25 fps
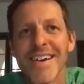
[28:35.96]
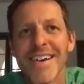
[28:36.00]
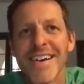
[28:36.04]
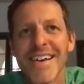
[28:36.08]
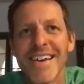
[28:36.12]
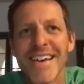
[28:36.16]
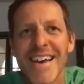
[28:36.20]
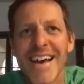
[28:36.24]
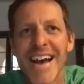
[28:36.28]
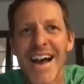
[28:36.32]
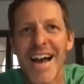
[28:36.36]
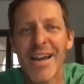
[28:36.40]

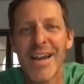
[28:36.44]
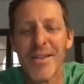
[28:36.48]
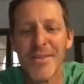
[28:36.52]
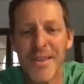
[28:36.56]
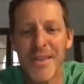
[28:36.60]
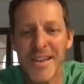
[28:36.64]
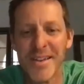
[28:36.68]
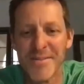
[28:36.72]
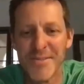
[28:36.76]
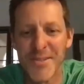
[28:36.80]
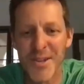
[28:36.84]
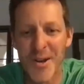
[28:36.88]
I could
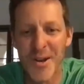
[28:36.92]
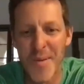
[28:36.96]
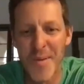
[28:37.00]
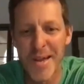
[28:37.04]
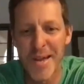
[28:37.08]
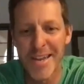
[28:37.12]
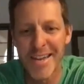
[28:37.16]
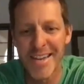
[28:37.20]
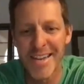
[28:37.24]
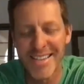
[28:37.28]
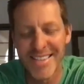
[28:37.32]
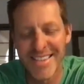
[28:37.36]
think of so
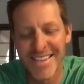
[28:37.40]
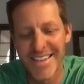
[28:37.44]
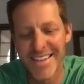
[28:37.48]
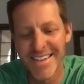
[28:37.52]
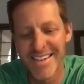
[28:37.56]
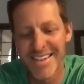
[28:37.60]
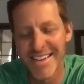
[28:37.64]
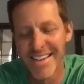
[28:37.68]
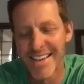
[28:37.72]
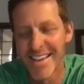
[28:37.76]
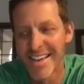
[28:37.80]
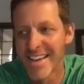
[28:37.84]

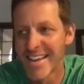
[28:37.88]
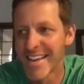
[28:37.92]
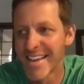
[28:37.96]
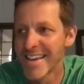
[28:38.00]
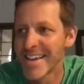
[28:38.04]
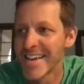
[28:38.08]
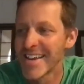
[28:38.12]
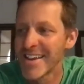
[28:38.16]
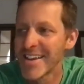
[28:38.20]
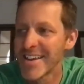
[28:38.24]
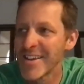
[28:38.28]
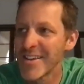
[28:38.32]
many.
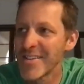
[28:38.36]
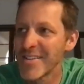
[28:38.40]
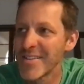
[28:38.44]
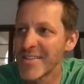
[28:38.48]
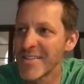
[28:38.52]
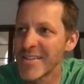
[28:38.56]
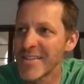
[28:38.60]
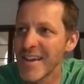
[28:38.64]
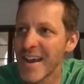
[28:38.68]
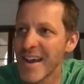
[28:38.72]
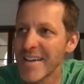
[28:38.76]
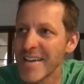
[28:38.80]

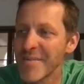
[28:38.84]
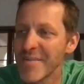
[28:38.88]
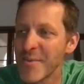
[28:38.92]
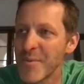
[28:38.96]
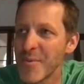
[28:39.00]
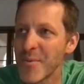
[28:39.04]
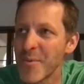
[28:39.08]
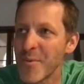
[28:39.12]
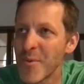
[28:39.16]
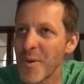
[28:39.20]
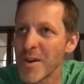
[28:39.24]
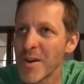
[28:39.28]

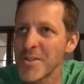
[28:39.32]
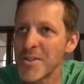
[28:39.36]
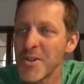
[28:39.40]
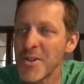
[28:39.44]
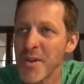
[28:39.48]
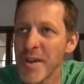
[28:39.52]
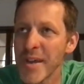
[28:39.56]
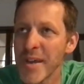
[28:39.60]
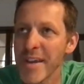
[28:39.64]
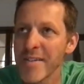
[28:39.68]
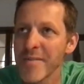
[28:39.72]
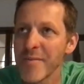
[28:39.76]
When
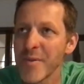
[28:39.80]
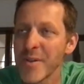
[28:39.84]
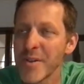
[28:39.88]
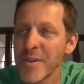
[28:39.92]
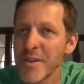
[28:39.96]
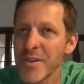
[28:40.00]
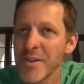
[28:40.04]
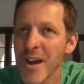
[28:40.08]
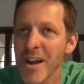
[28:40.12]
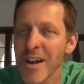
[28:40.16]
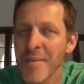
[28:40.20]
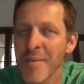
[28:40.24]
you
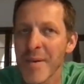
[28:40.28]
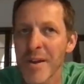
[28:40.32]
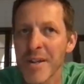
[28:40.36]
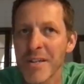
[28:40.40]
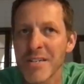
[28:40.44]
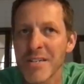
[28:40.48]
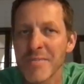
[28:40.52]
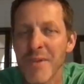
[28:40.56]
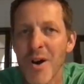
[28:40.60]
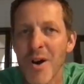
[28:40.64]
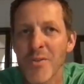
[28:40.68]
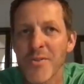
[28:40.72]
talk about a
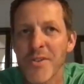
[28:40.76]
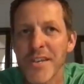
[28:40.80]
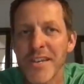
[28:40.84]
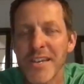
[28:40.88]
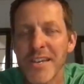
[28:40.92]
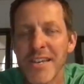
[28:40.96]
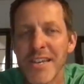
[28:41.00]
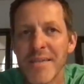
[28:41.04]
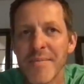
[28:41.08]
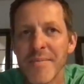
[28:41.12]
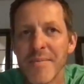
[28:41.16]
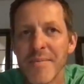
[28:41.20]
small
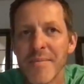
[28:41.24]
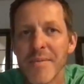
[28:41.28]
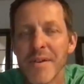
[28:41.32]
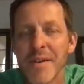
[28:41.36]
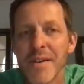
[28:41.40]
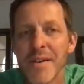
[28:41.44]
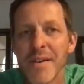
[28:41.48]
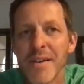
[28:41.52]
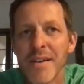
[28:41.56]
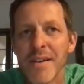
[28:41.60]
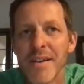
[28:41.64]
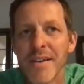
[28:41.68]
team,
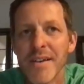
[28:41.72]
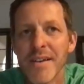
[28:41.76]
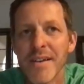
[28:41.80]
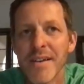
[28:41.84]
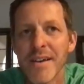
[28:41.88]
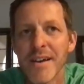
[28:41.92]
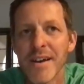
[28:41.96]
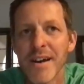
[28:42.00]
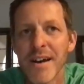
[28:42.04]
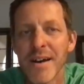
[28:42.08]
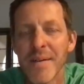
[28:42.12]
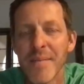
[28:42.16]

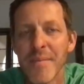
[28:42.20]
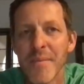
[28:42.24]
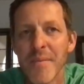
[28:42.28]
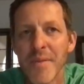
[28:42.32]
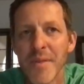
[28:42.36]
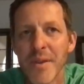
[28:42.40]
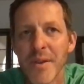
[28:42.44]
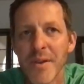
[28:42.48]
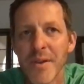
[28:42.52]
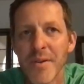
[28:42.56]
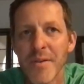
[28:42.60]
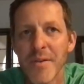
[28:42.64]

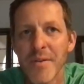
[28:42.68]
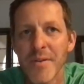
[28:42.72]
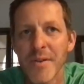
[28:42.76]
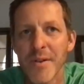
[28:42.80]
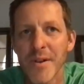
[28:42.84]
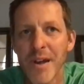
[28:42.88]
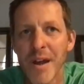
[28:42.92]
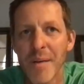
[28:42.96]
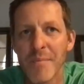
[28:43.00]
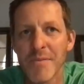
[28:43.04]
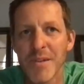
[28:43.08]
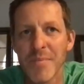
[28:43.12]
there
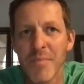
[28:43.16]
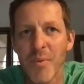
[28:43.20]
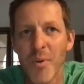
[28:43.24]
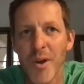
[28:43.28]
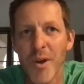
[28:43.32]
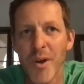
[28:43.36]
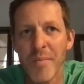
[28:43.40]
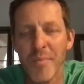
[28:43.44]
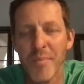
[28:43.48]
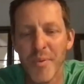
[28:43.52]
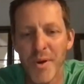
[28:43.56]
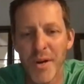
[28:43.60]
comes a
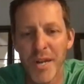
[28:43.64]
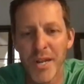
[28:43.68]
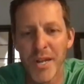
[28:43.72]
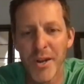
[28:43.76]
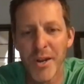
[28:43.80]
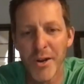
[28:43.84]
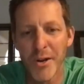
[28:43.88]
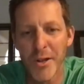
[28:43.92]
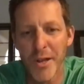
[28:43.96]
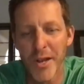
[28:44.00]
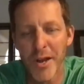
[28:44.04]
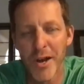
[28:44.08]
point pretty
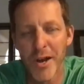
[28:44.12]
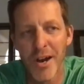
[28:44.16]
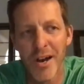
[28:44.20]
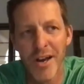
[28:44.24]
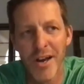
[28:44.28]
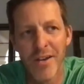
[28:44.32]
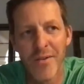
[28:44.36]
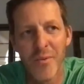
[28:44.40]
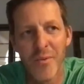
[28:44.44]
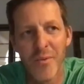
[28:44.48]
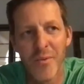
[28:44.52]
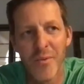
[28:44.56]
early
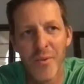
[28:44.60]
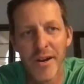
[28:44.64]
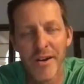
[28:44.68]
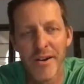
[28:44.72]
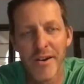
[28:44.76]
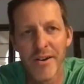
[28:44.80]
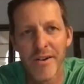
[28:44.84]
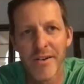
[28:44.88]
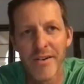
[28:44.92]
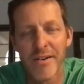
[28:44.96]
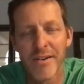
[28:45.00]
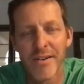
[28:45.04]
on
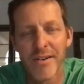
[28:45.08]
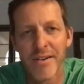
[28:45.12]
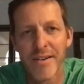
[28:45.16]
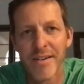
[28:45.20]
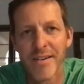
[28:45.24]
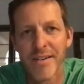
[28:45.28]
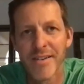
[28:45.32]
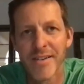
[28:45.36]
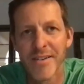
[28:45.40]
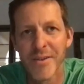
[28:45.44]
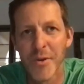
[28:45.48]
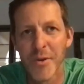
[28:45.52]
where
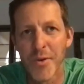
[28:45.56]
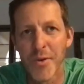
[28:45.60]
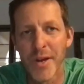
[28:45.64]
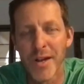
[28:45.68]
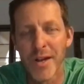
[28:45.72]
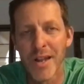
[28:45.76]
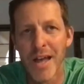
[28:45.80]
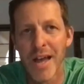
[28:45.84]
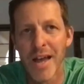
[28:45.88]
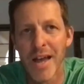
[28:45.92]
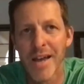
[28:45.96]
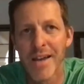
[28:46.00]
you
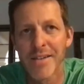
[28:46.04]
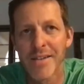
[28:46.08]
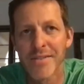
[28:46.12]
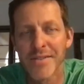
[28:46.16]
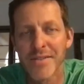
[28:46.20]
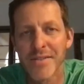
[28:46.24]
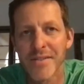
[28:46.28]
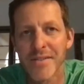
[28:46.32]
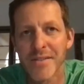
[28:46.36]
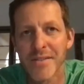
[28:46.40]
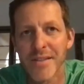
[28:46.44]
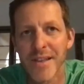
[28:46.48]

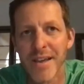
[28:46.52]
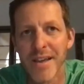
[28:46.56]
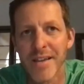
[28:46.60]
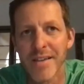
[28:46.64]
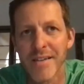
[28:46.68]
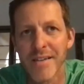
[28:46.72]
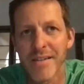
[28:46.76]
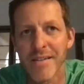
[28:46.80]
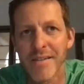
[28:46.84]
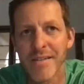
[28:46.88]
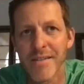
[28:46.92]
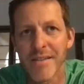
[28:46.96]
realize that
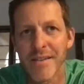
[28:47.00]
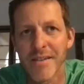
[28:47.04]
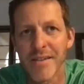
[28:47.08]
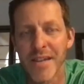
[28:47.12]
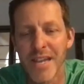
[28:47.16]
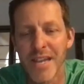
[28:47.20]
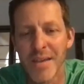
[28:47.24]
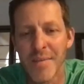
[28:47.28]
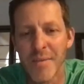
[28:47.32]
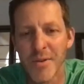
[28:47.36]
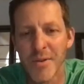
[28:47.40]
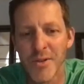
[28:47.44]
the
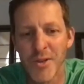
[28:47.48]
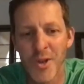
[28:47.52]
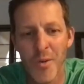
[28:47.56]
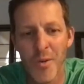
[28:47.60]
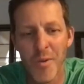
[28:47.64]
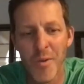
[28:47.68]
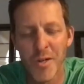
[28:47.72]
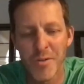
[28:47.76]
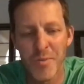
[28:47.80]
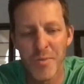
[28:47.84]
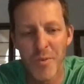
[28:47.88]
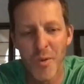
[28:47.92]
team is so
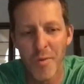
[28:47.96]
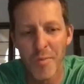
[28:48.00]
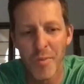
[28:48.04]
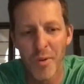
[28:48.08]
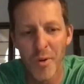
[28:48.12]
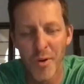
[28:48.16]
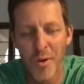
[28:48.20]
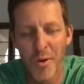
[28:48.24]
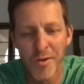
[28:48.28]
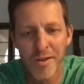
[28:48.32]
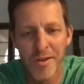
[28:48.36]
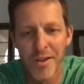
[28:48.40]
much more
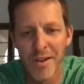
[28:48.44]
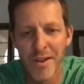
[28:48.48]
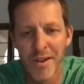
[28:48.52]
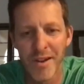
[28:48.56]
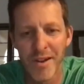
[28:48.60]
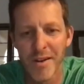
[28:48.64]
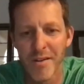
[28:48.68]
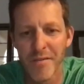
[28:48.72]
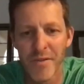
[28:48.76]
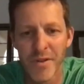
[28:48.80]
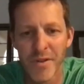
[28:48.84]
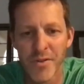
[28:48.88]
important than an
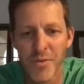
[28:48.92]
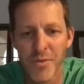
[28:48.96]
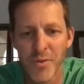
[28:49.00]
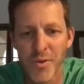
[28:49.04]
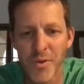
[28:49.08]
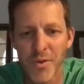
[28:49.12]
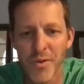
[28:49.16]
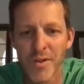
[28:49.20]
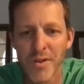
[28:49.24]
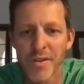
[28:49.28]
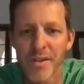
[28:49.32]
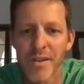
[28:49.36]

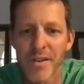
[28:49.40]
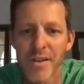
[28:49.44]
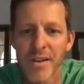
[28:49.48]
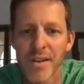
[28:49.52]
individual.